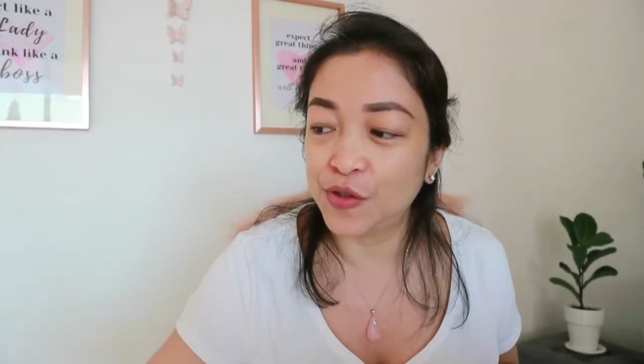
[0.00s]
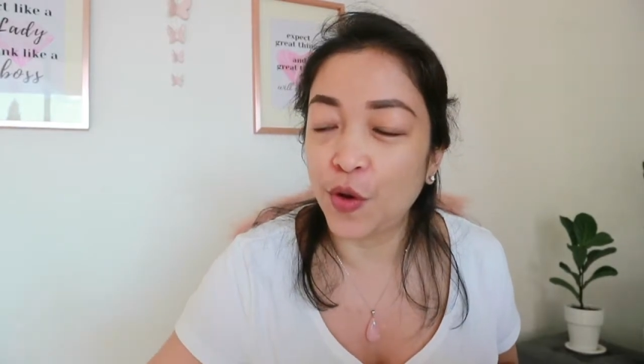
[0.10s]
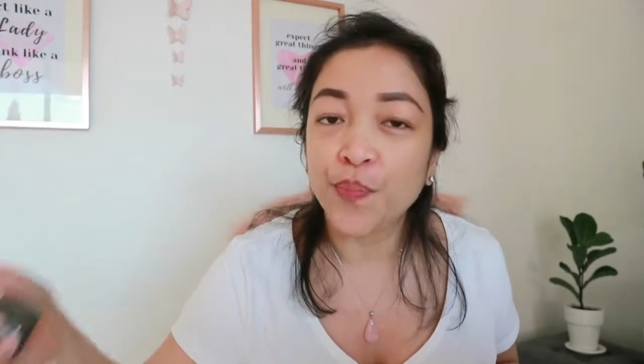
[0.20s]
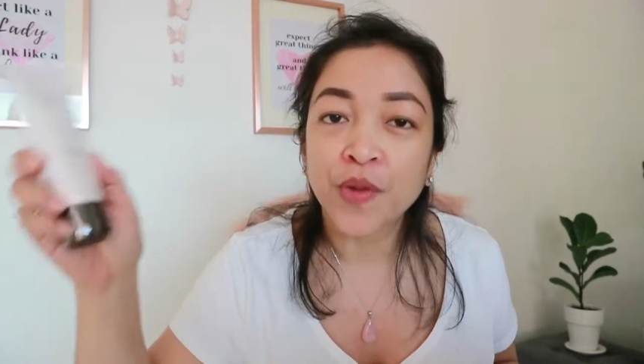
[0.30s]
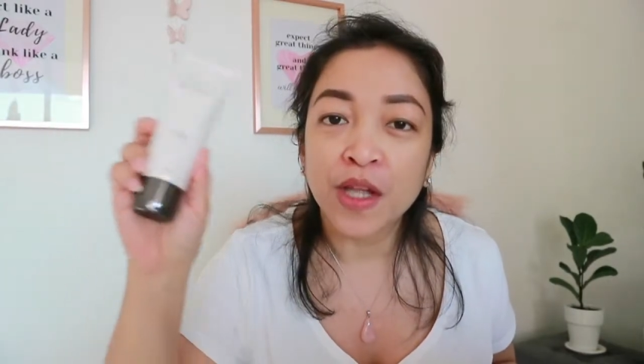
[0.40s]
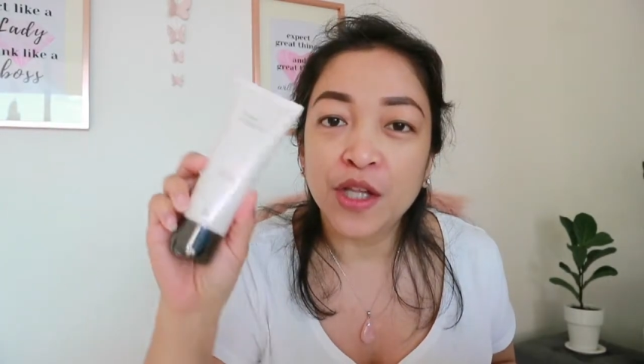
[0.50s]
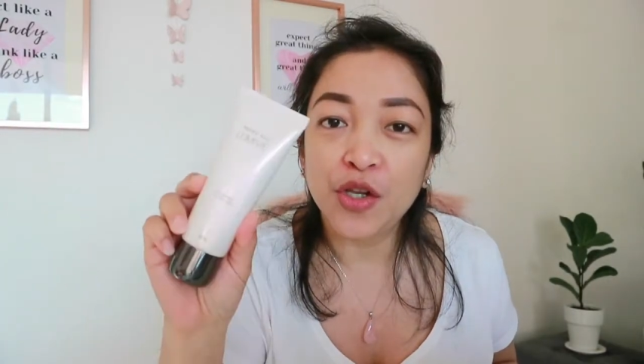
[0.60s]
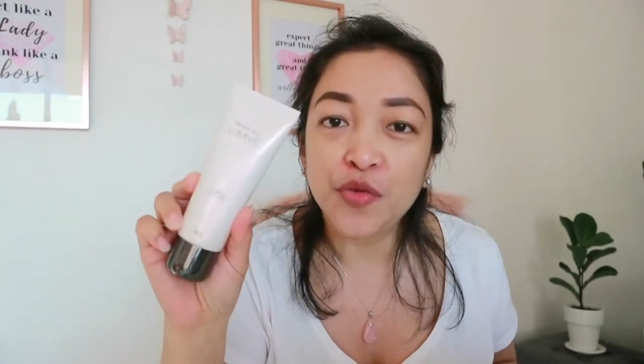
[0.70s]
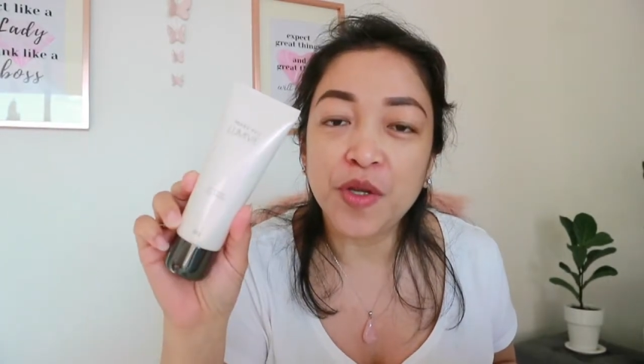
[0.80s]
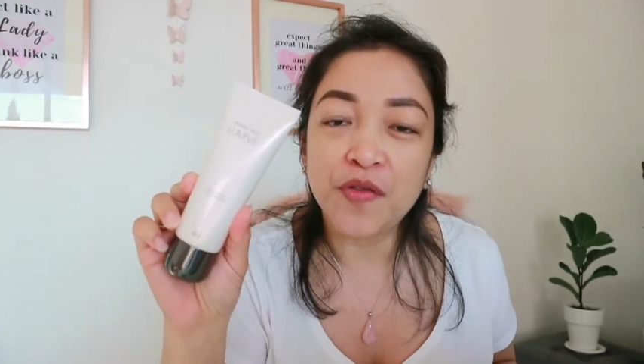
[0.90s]
So, the
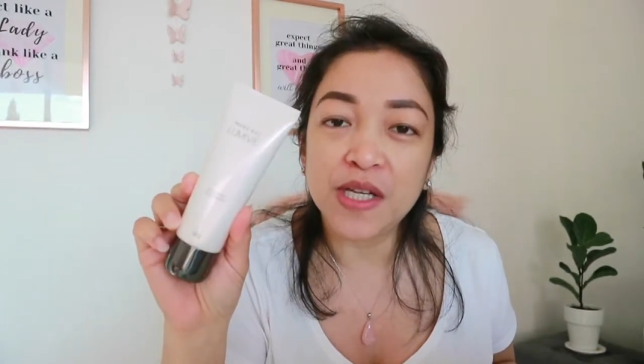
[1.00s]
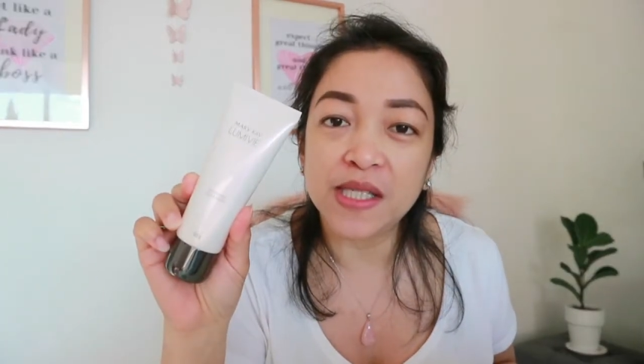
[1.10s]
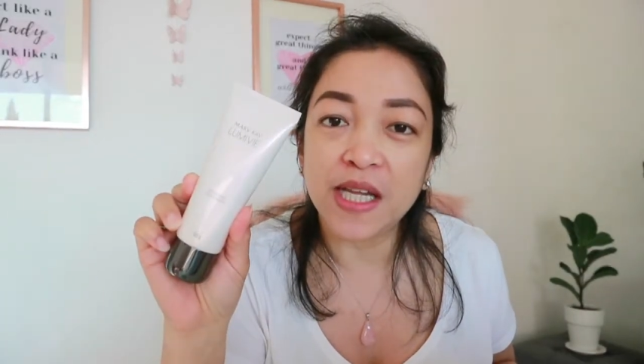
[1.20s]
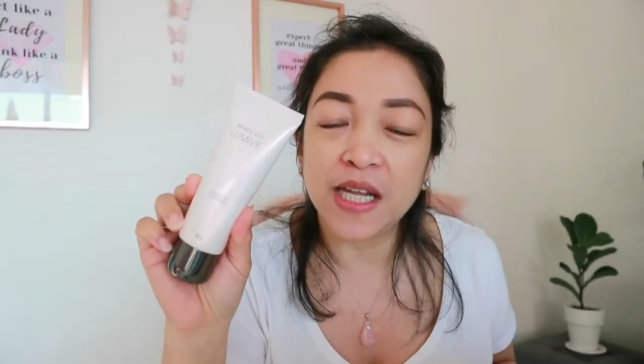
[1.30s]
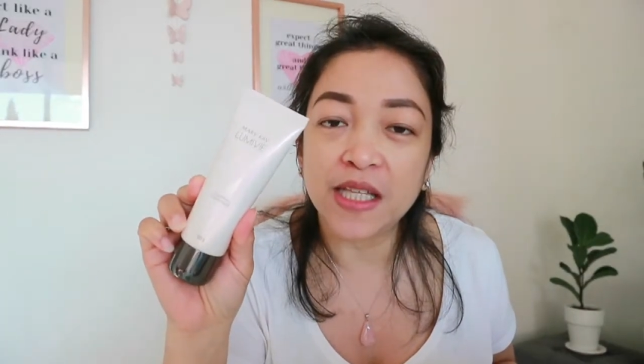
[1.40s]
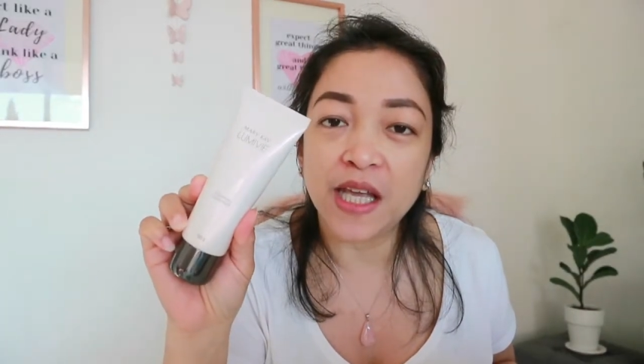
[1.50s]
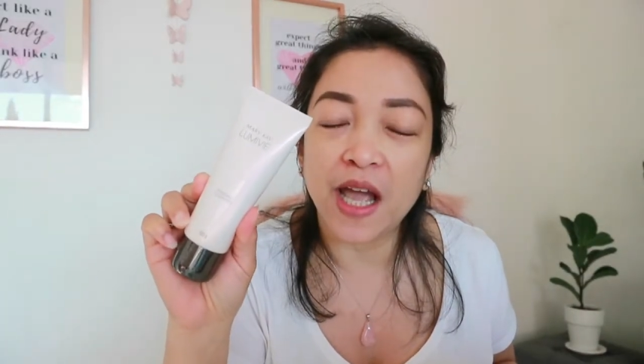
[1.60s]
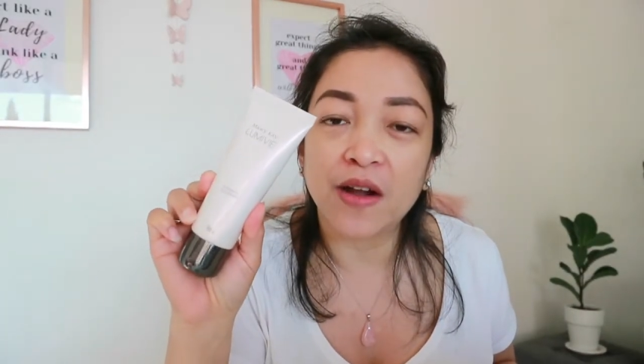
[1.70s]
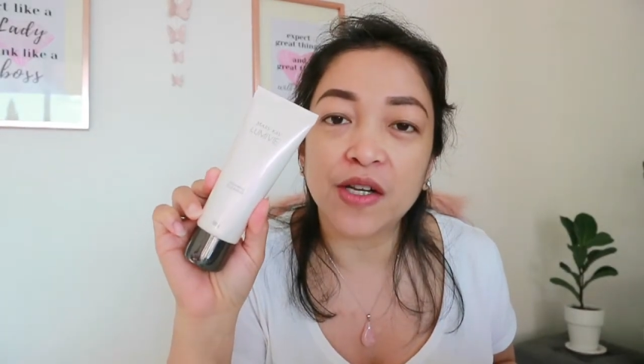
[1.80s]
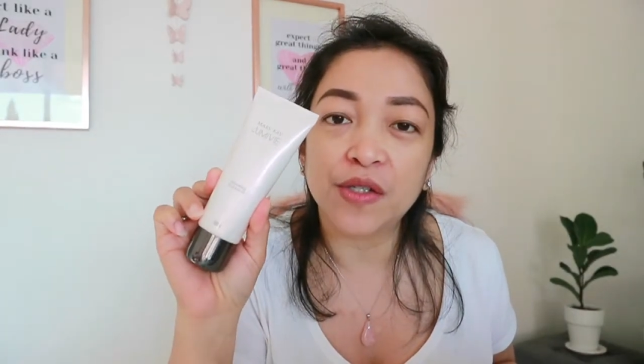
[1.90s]
Lumivi
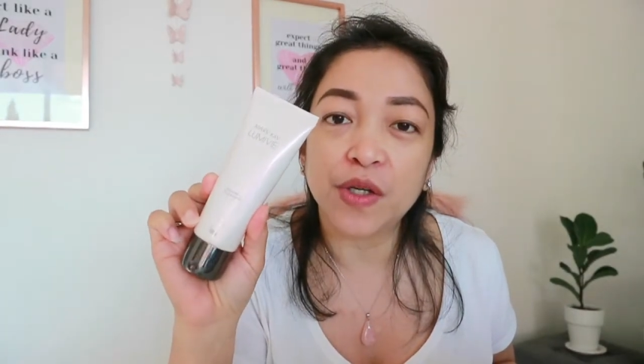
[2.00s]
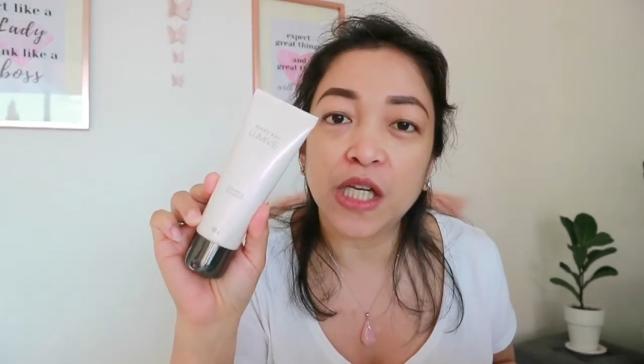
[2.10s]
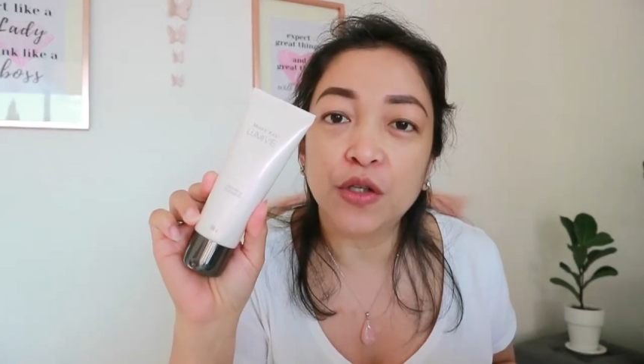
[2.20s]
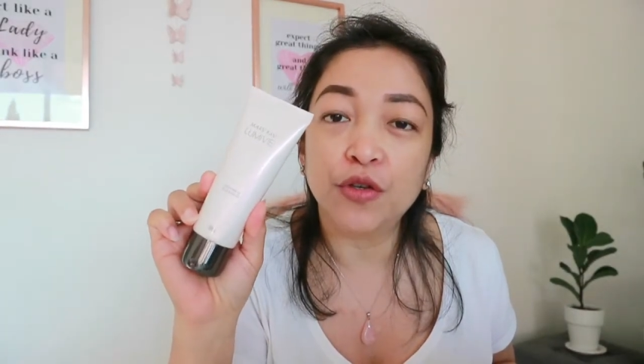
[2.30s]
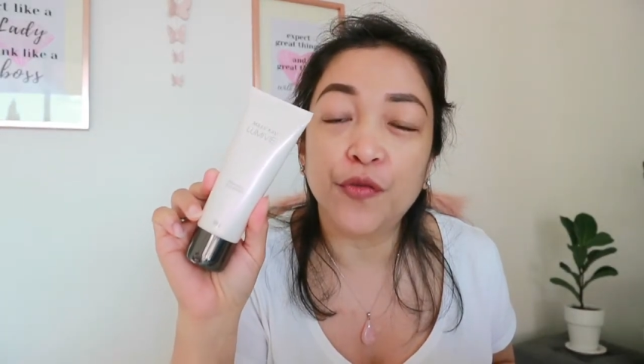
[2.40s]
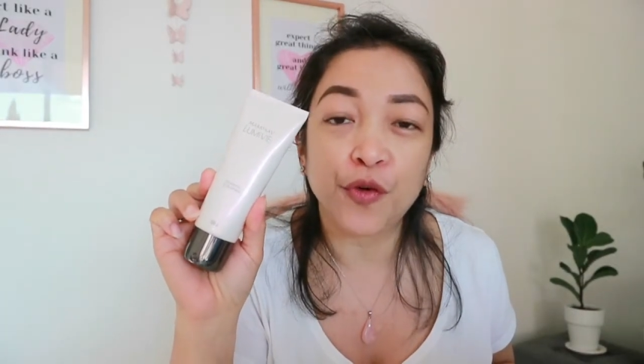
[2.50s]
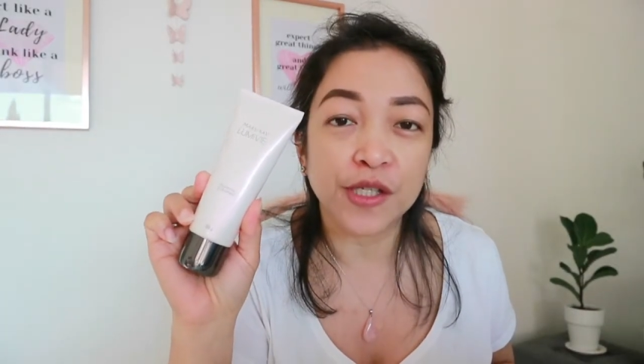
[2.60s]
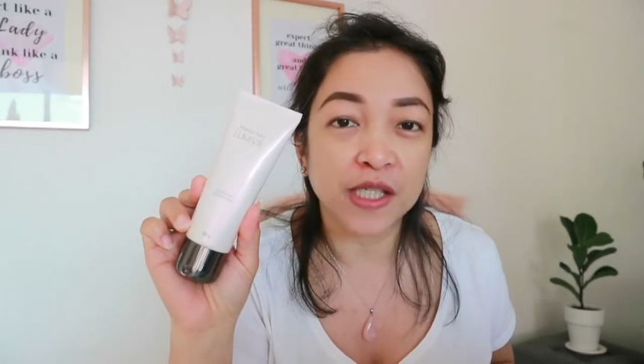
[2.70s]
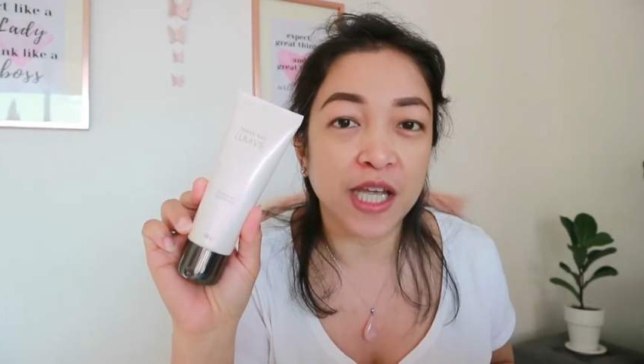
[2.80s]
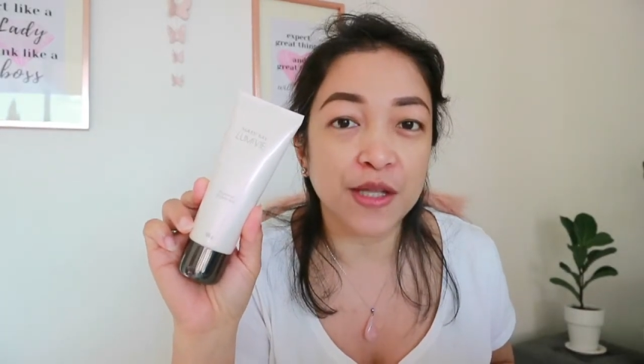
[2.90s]
skincare is really good for
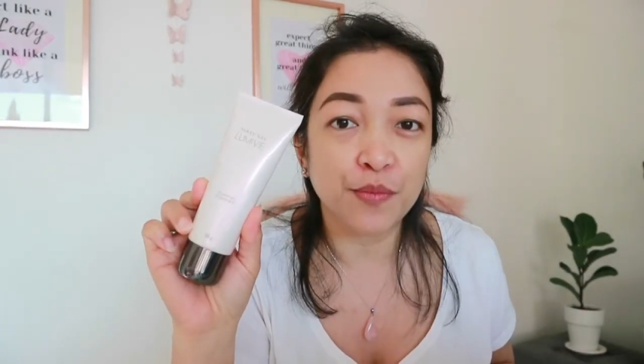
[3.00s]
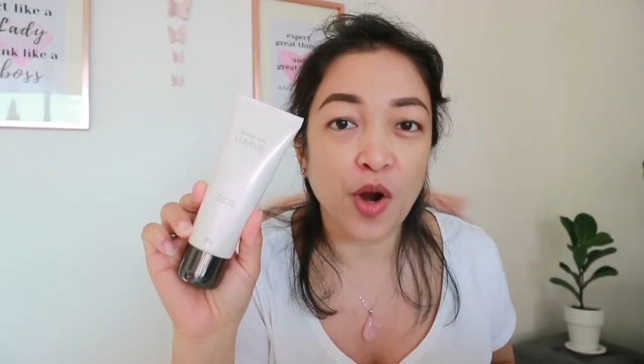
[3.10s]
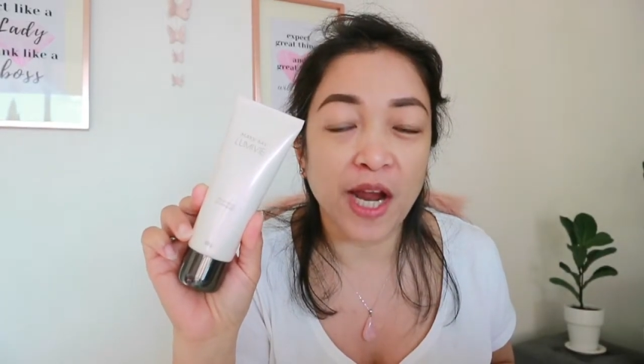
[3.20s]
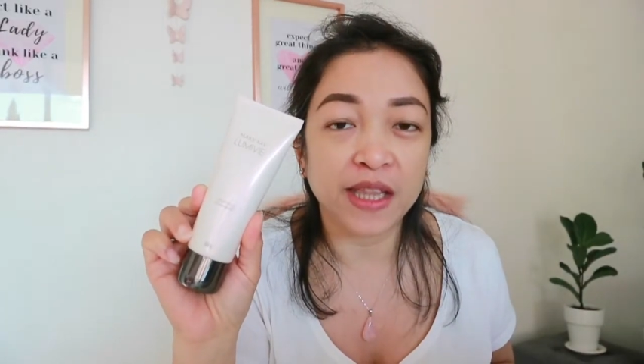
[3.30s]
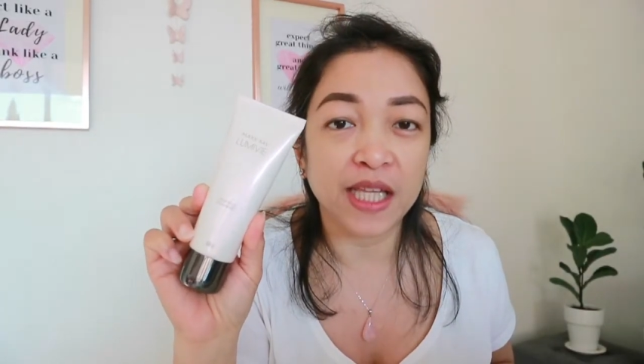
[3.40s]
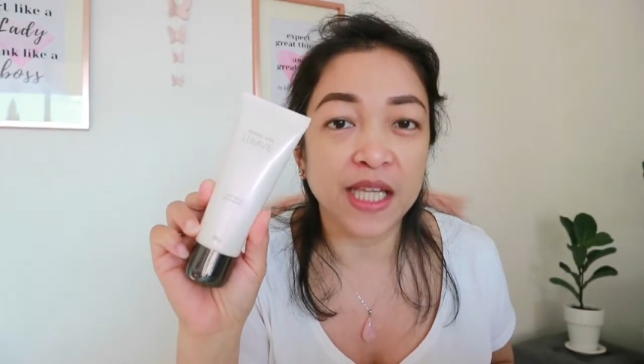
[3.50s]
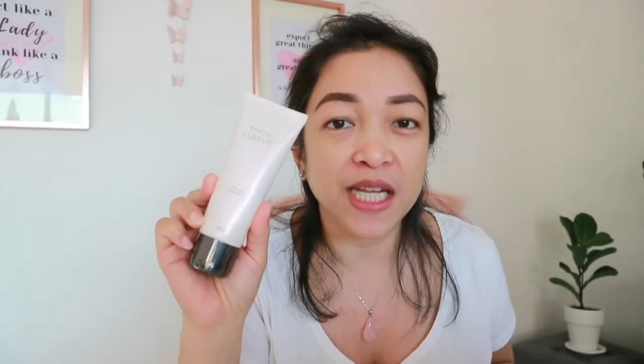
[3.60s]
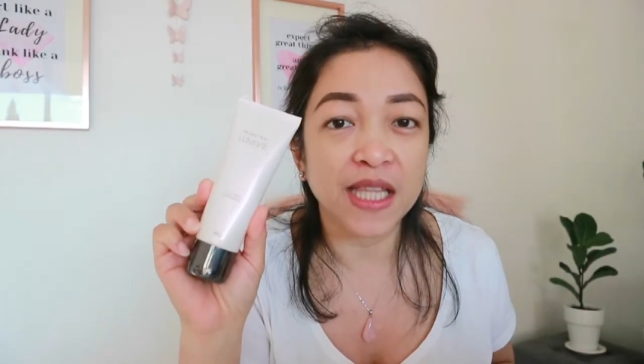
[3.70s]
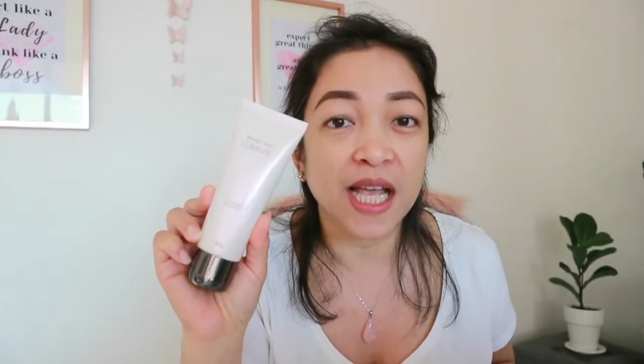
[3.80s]
skin brightening.